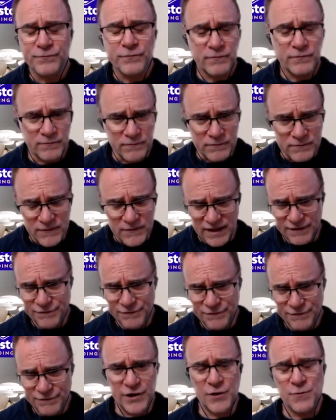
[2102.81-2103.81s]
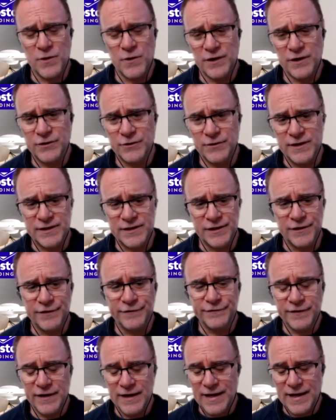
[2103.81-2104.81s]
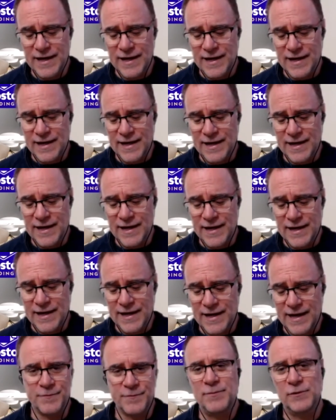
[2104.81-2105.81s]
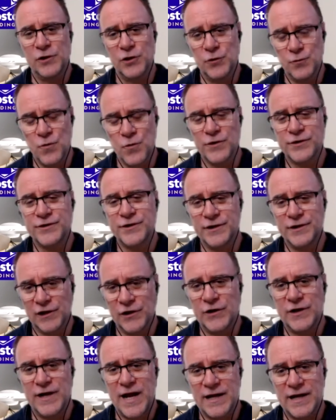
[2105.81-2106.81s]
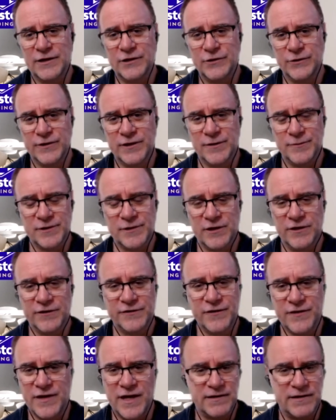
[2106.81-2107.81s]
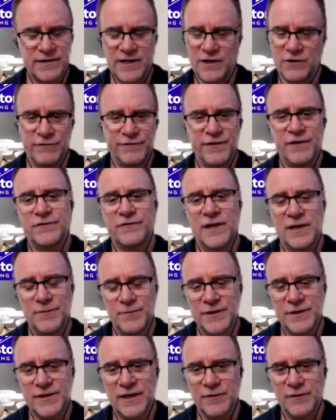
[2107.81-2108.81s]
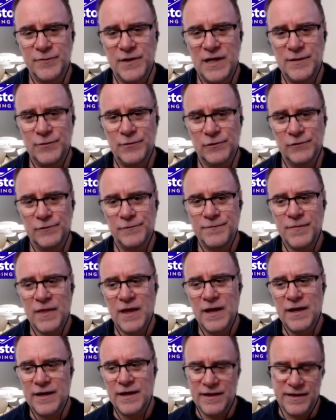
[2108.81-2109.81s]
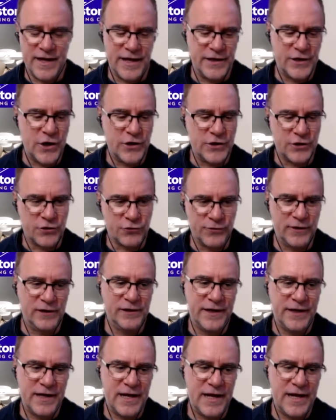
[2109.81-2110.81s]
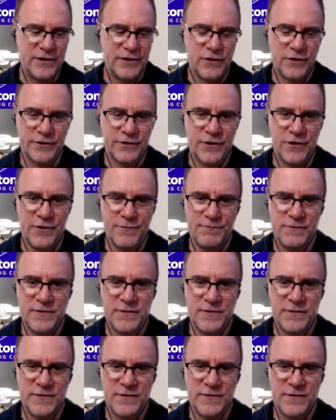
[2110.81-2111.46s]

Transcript: Yep. If you, you don't want to do it yourself, uh, but for people who want to learn how to do it themselves, for that ten or fifteen percent of people, they go to Cryllionaire.com.